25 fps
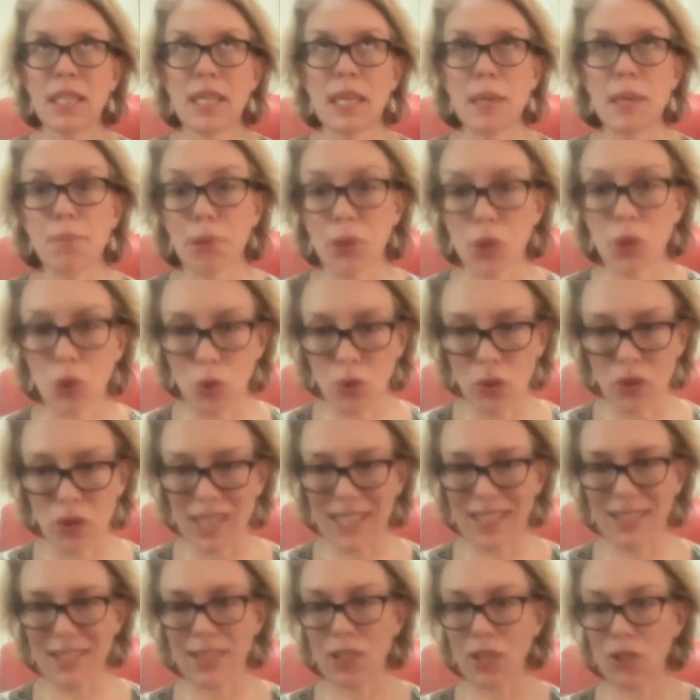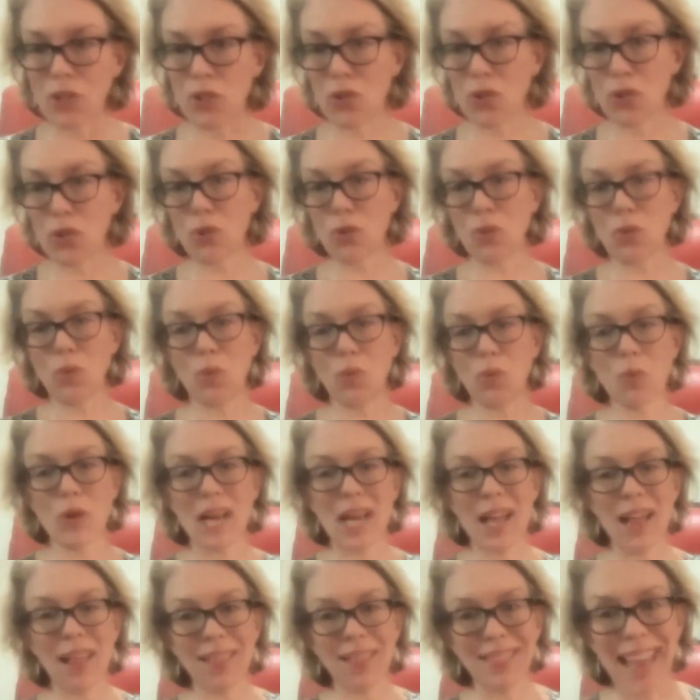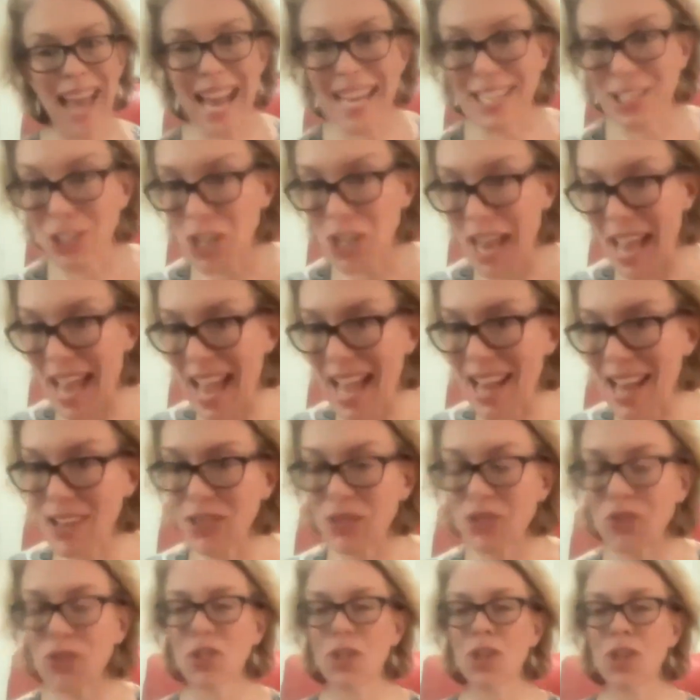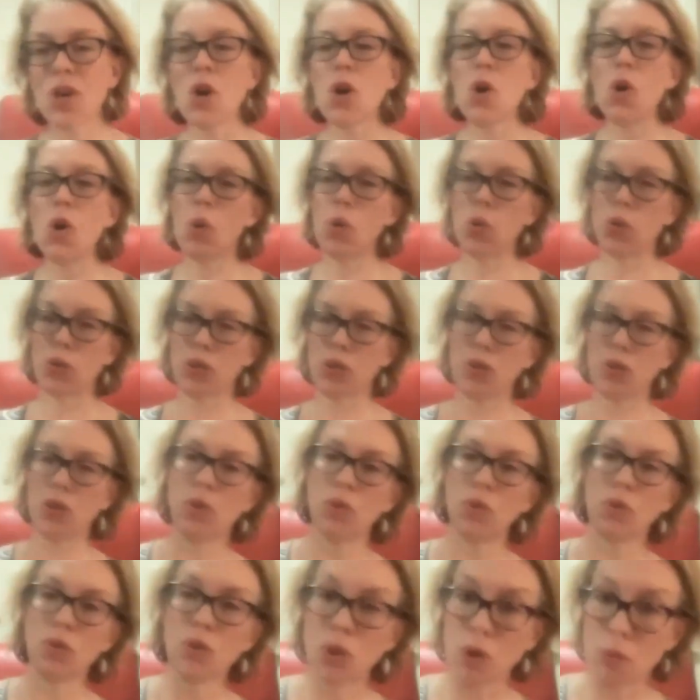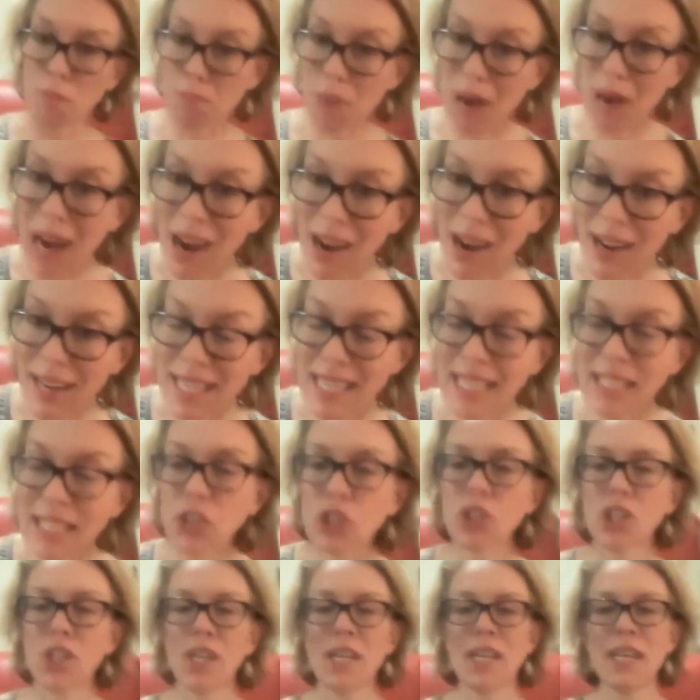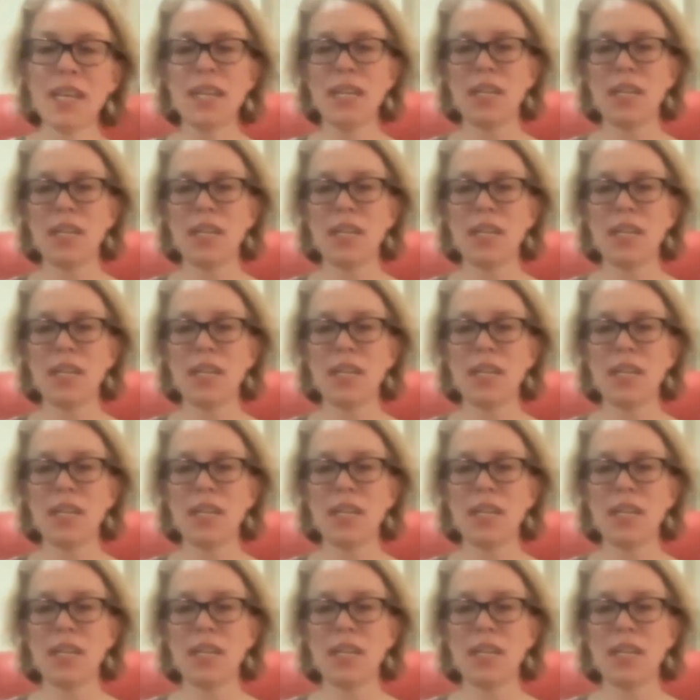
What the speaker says: implore us to lash out or to, punish,